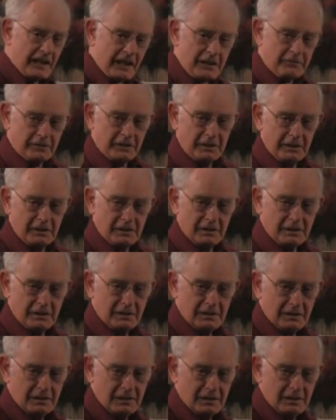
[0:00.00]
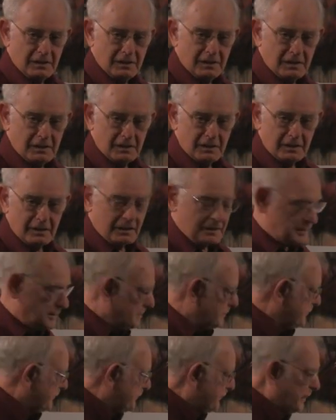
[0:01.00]
Navy,
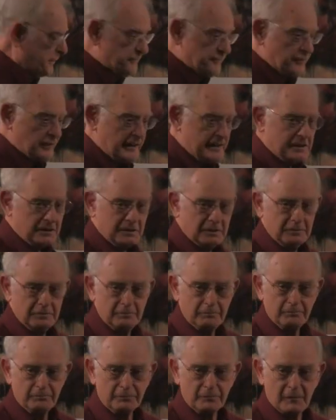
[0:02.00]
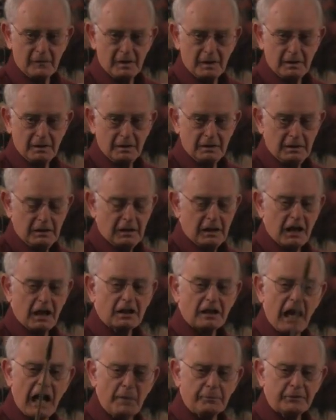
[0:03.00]
Fifth Fleet,
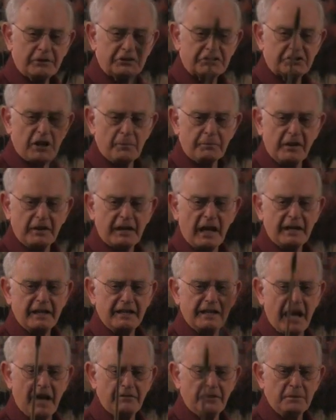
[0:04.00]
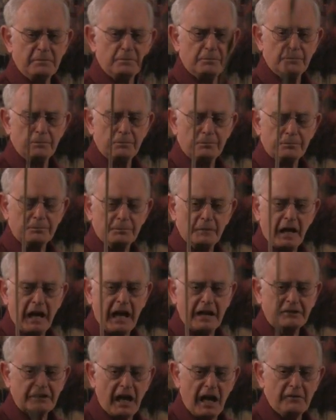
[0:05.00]
accomplished something that never
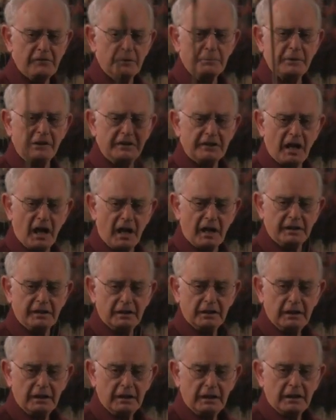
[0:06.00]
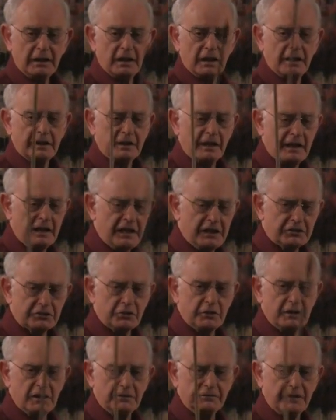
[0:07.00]
has ever been done in the
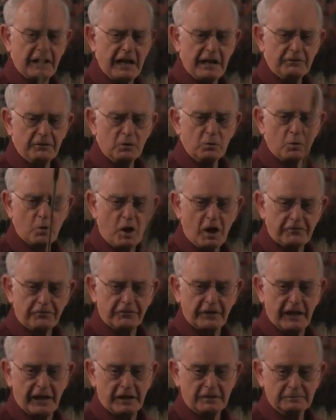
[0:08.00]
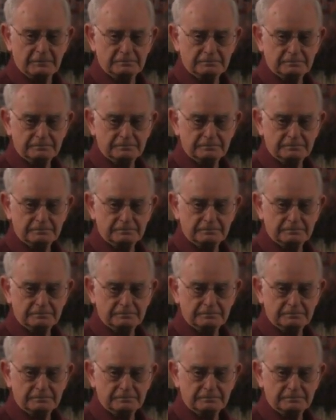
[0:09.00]
history of naval warfare,